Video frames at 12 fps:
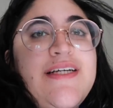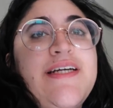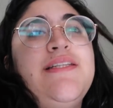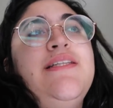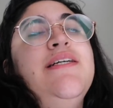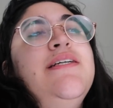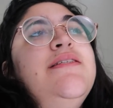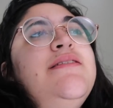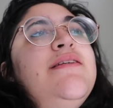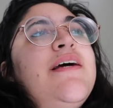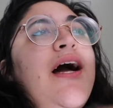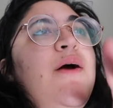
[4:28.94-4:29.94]
to get
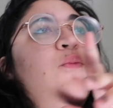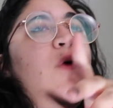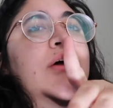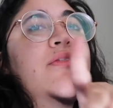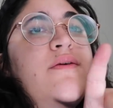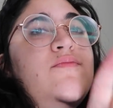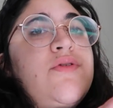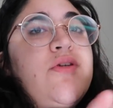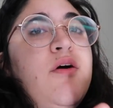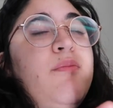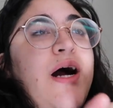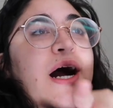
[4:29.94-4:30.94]
these. Like, I want them
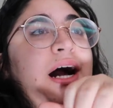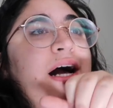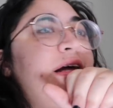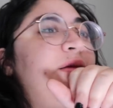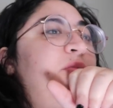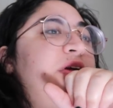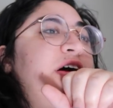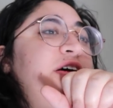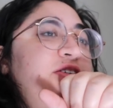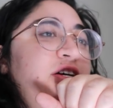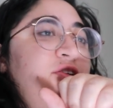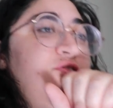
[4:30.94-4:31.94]
so bad
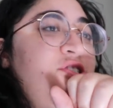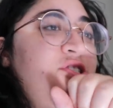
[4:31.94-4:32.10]
because they're